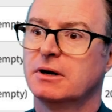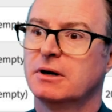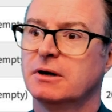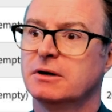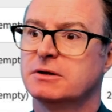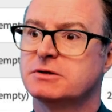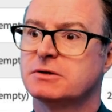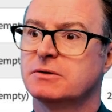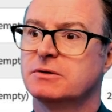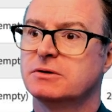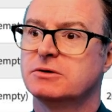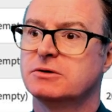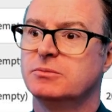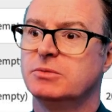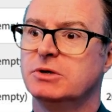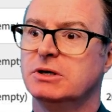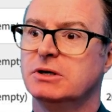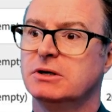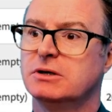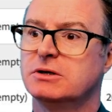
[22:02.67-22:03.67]
It's going to
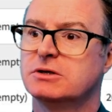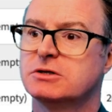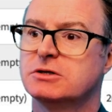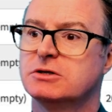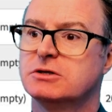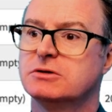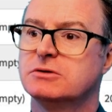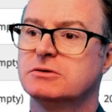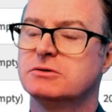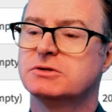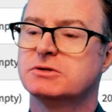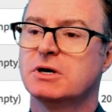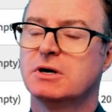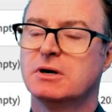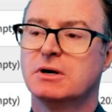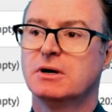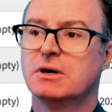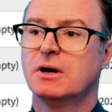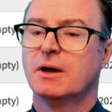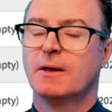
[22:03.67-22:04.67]
be in to-dos.
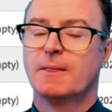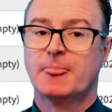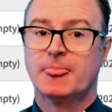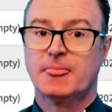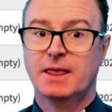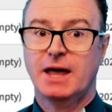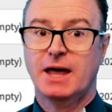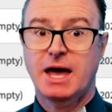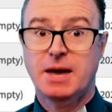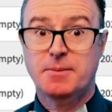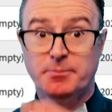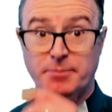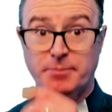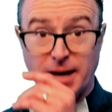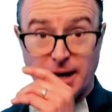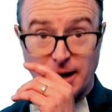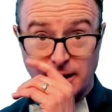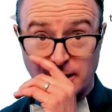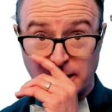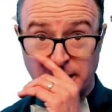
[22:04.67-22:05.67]
A
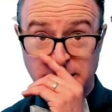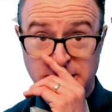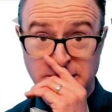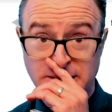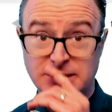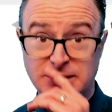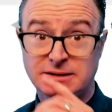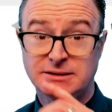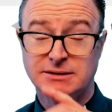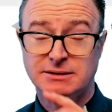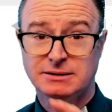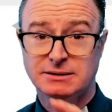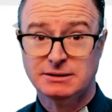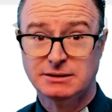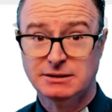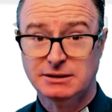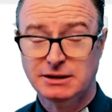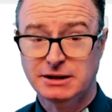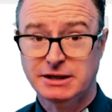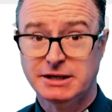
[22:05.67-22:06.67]
parent
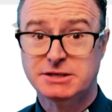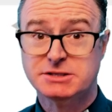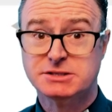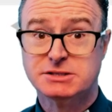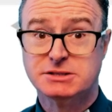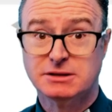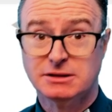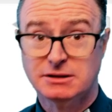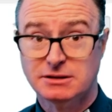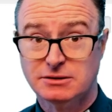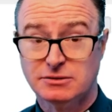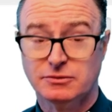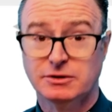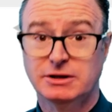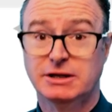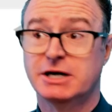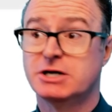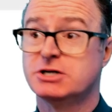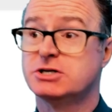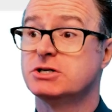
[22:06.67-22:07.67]
list
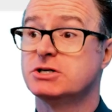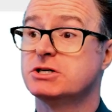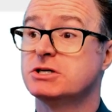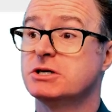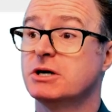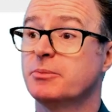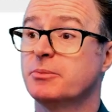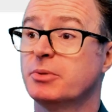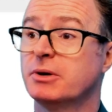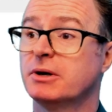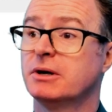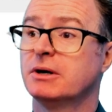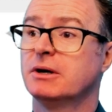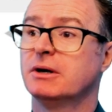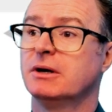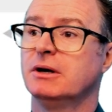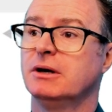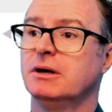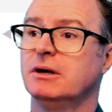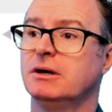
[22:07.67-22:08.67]
relationship
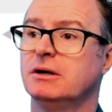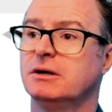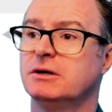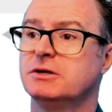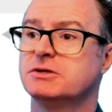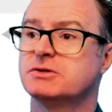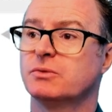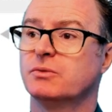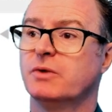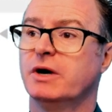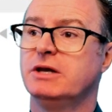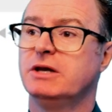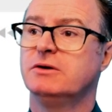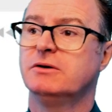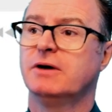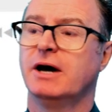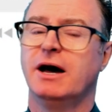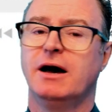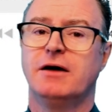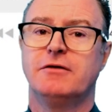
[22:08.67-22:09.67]
is when you
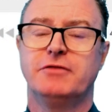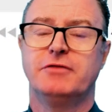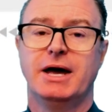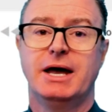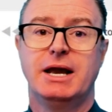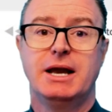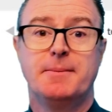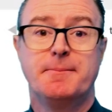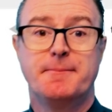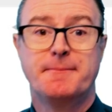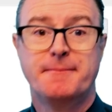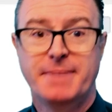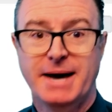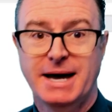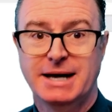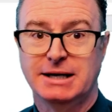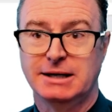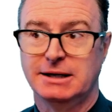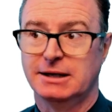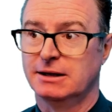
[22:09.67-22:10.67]
have an
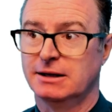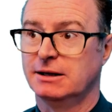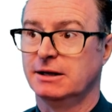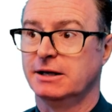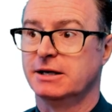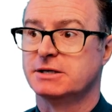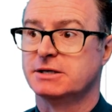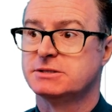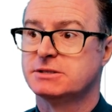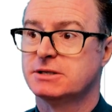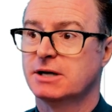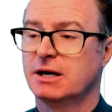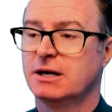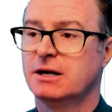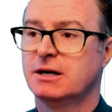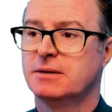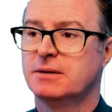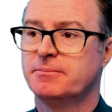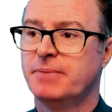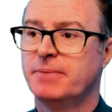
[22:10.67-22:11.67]
embedded list. And
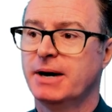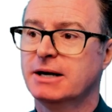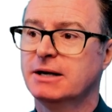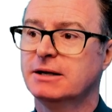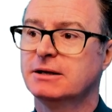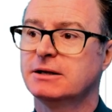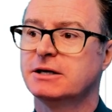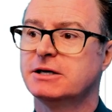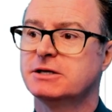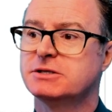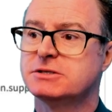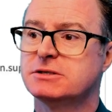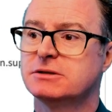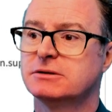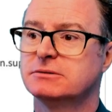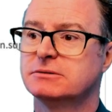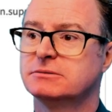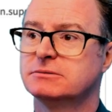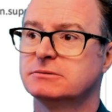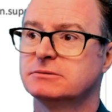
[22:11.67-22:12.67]
an embedded list
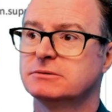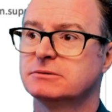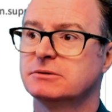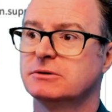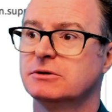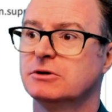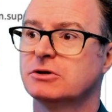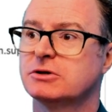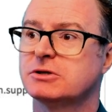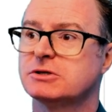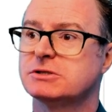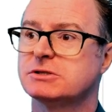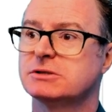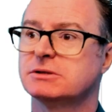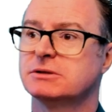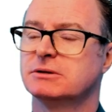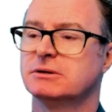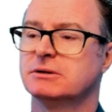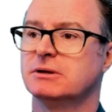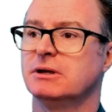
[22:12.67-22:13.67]
looks
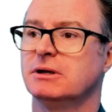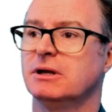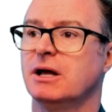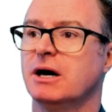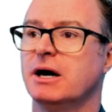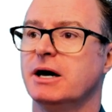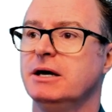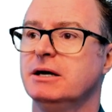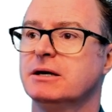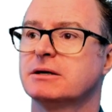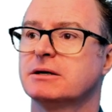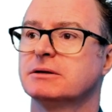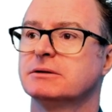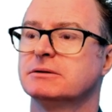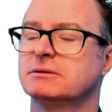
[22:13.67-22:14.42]
like,